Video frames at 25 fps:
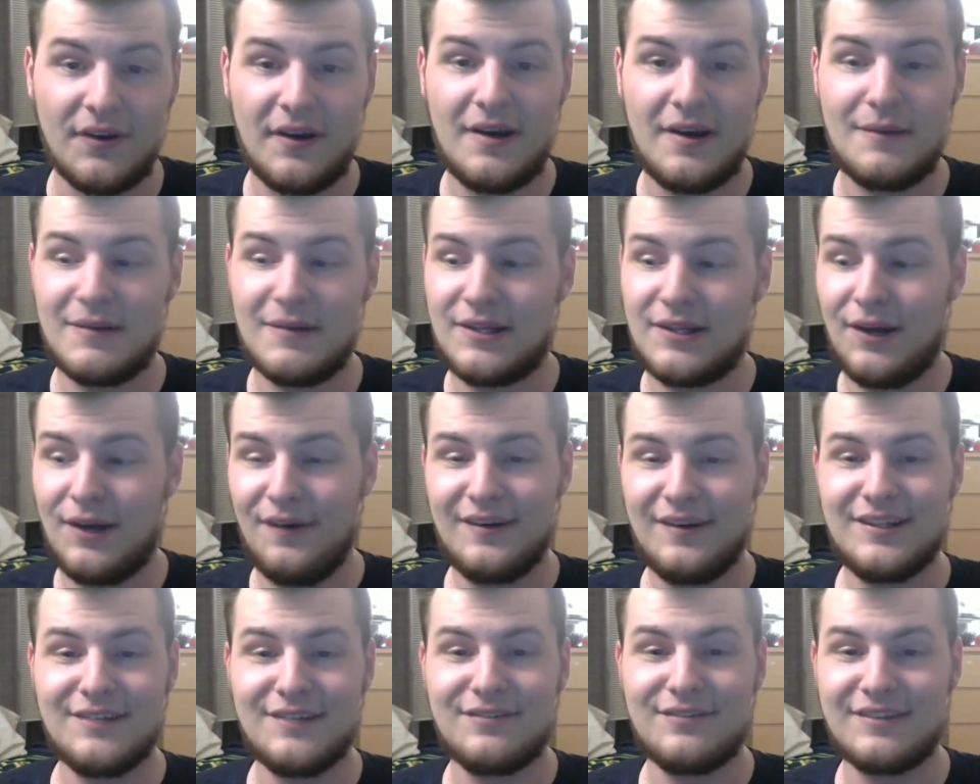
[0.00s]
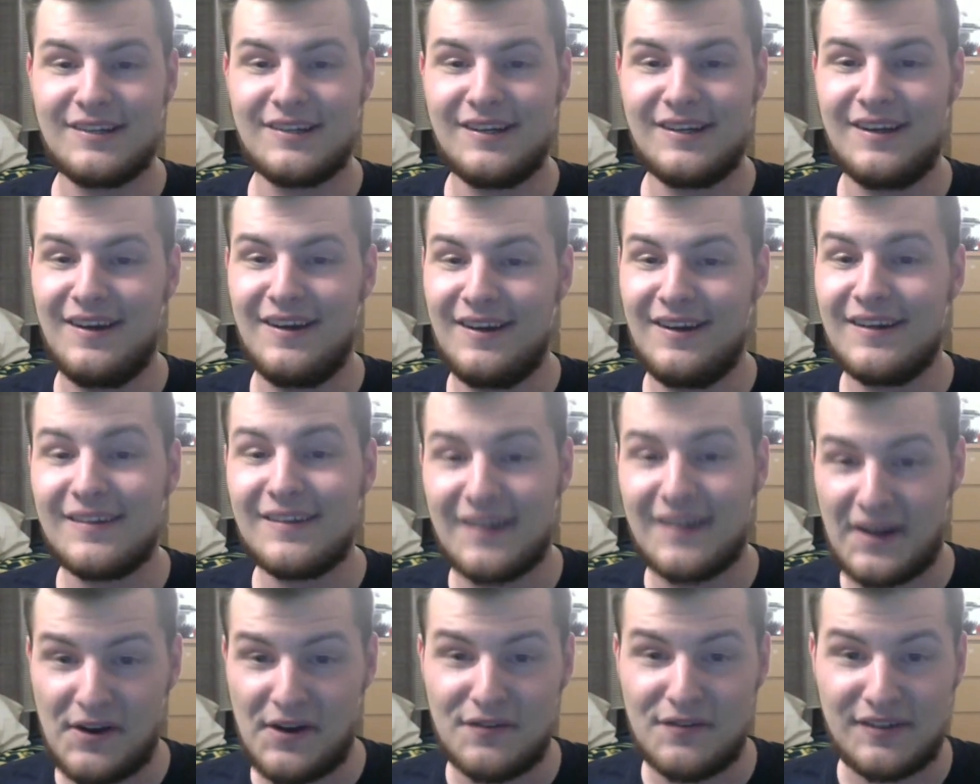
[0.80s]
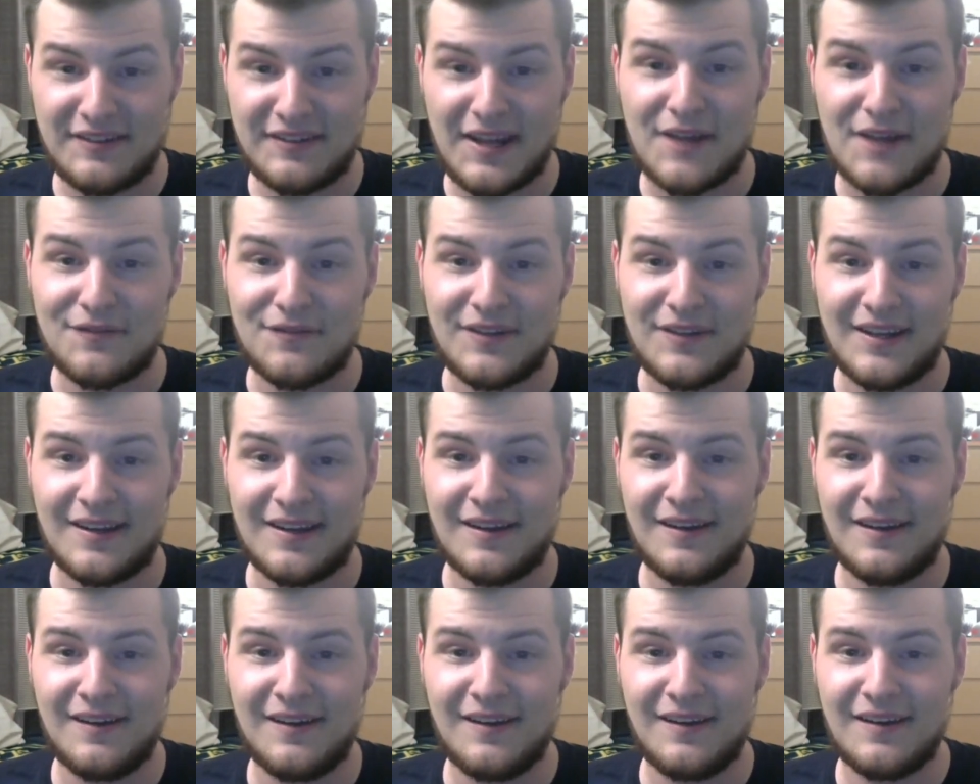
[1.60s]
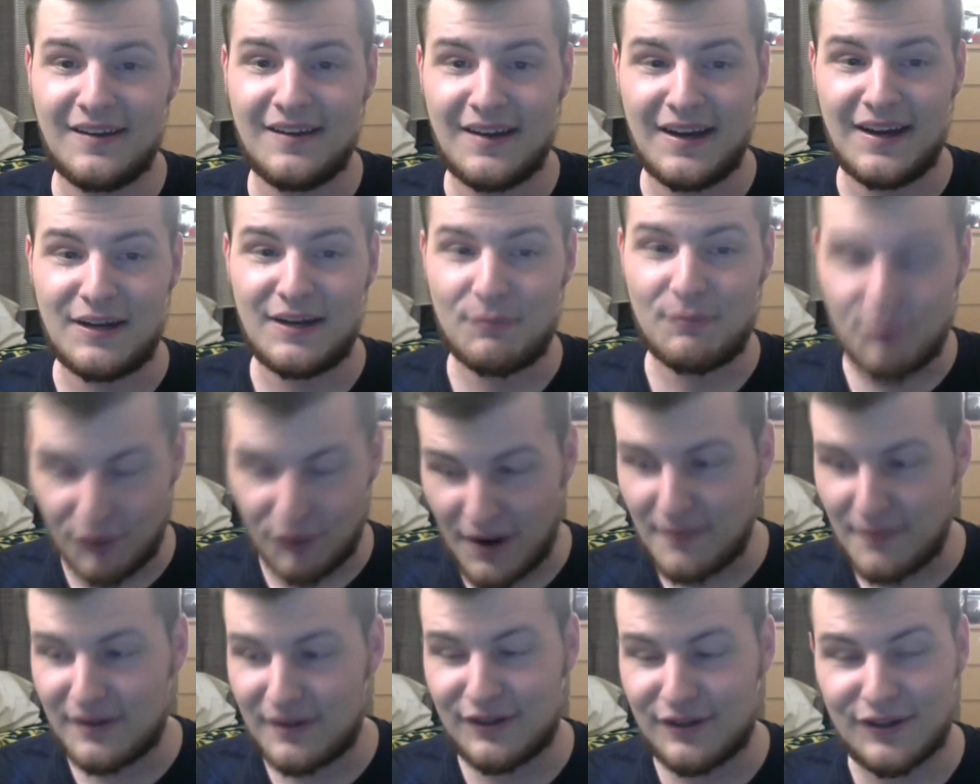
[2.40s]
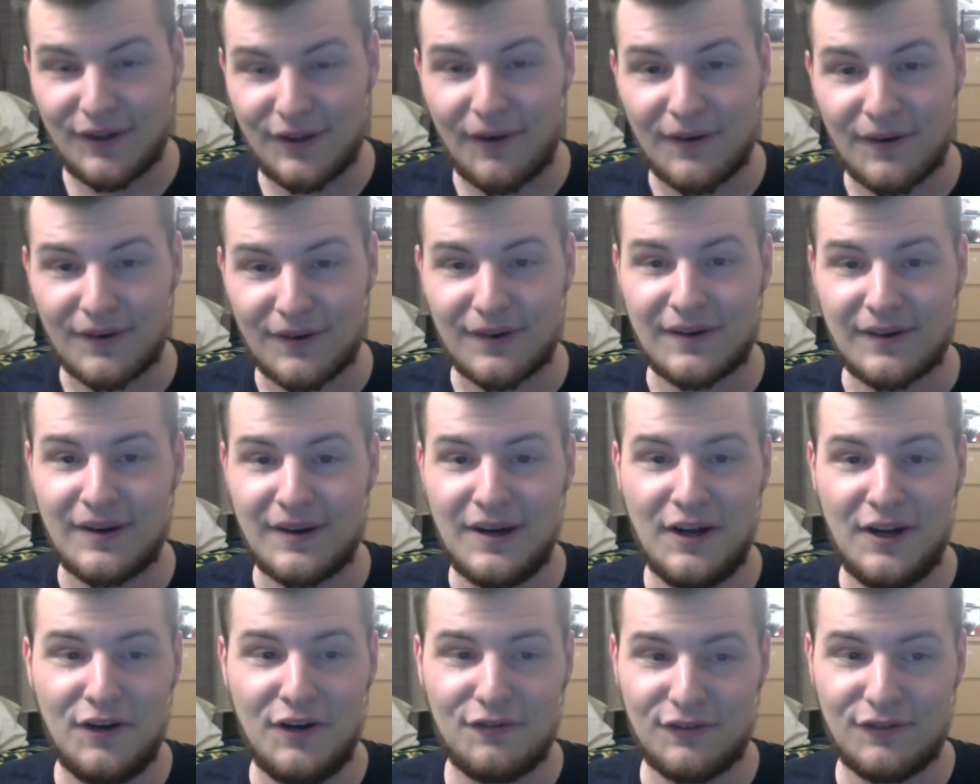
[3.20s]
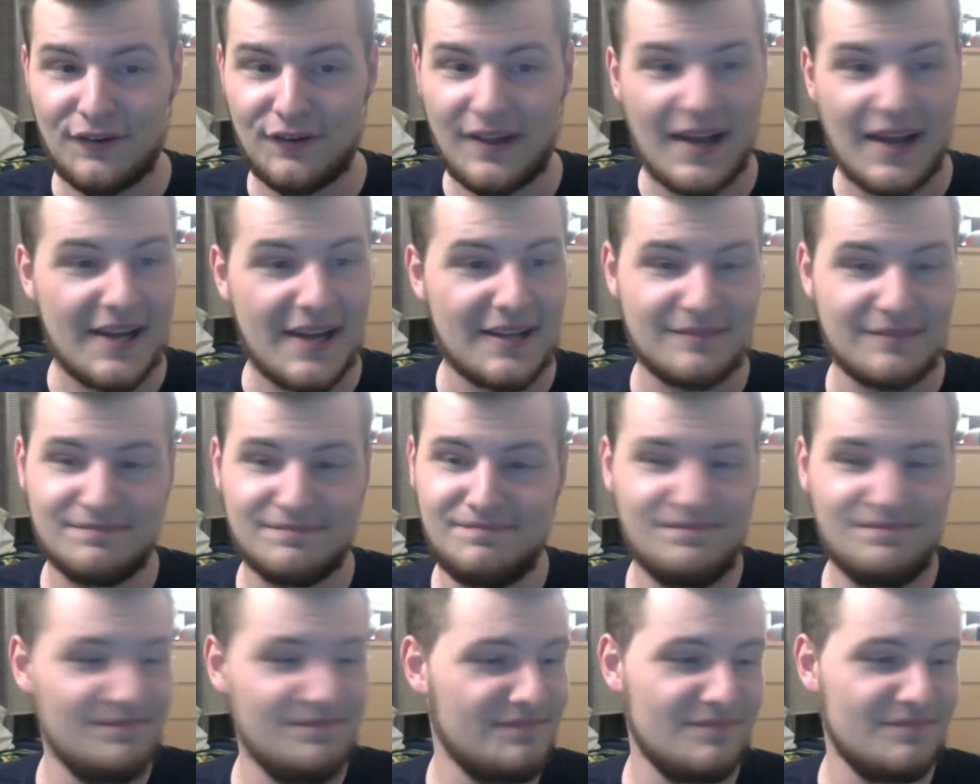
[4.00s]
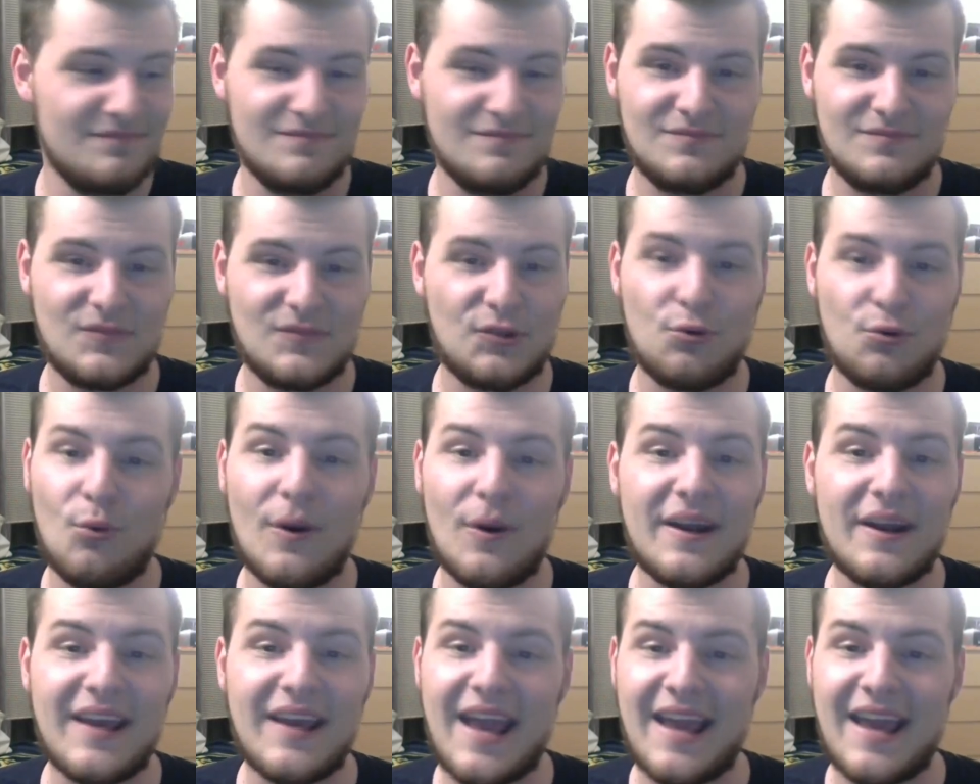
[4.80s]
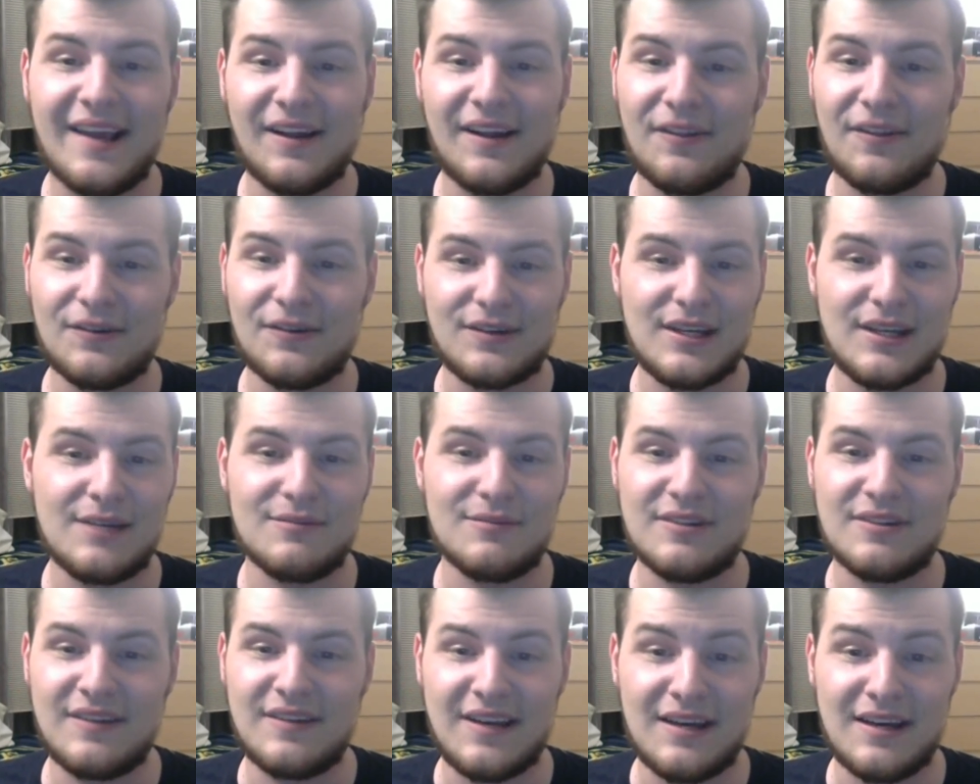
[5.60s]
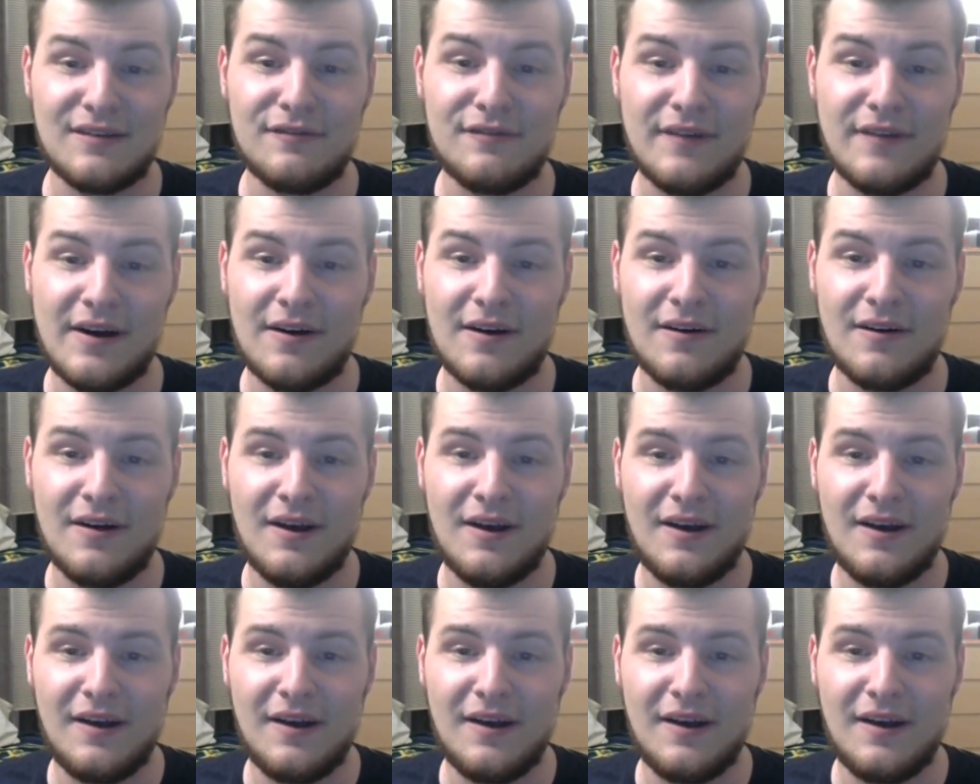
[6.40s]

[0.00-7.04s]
I mean, Tony Jefferson is a hell of a safety, and he's probably a starter for like 28 other teams in the NFL,